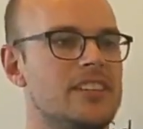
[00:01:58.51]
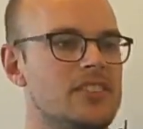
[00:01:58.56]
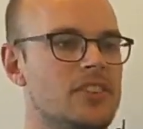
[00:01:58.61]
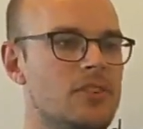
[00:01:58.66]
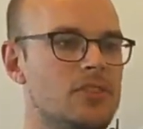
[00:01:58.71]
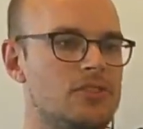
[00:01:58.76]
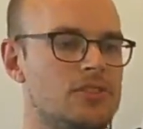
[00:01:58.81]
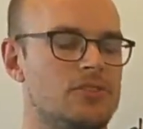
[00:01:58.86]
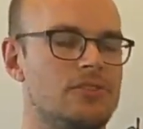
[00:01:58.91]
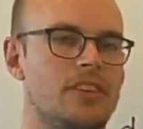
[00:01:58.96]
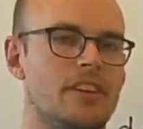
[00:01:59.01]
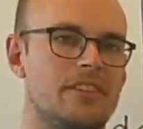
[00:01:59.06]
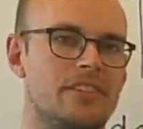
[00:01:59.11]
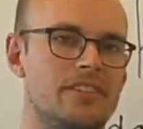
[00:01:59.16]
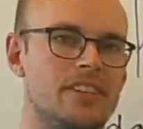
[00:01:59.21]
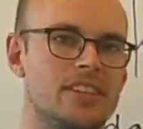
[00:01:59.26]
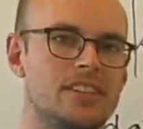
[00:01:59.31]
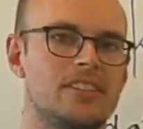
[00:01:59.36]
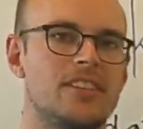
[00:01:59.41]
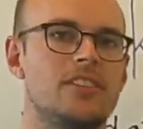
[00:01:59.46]
is also the
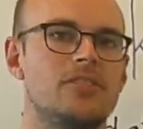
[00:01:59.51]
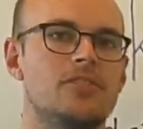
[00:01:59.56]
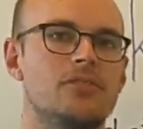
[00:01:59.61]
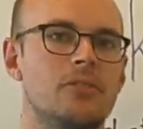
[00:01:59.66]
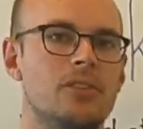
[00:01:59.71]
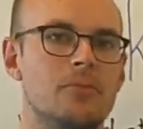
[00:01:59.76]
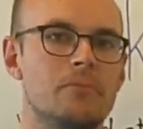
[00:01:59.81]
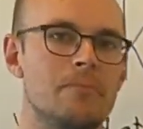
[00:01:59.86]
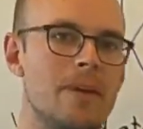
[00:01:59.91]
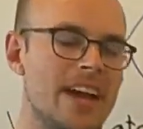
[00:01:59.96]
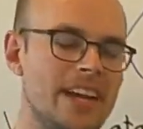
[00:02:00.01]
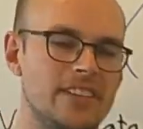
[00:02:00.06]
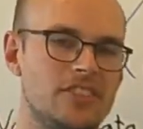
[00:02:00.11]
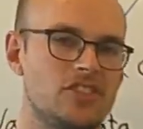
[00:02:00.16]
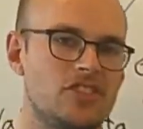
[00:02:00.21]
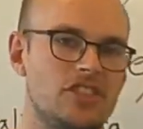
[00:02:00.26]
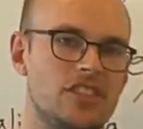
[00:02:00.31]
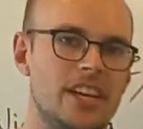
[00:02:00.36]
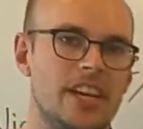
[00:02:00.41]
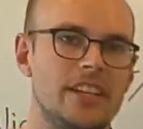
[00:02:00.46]
things that you will
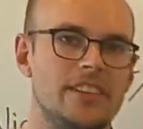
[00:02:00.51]
manage